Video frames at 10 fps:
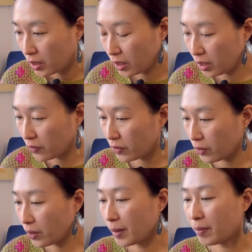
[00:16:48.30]
even
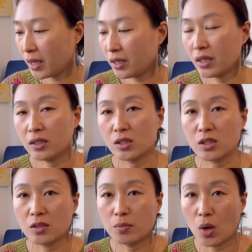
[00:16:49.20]
though I'm making
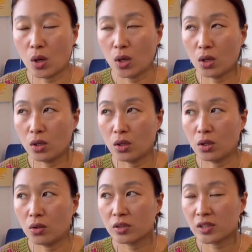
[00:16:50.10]

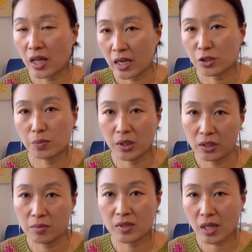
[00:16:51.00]

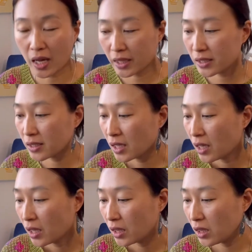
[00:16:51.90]
small/medium size,
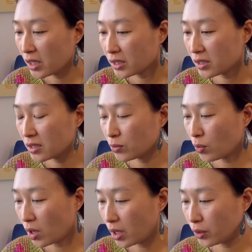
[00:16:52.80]
this
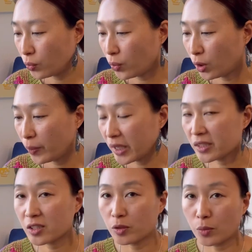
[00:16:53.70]
one will be
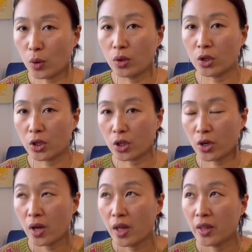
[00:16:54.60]

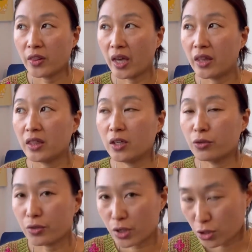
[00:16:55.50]
smaller than the
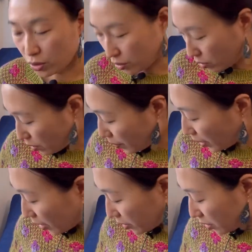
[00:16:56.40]
original,
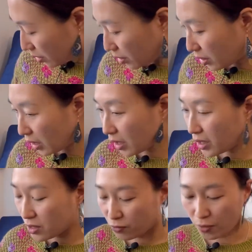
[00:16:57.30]
but it
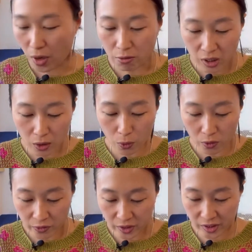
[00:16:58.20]
is very
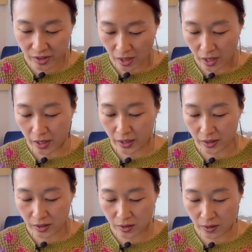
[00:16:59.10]

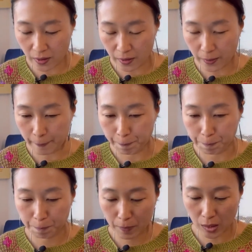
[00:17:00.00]
oversized
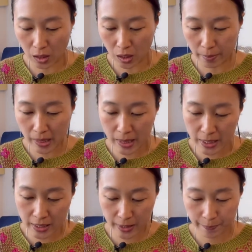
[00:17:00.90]
garment,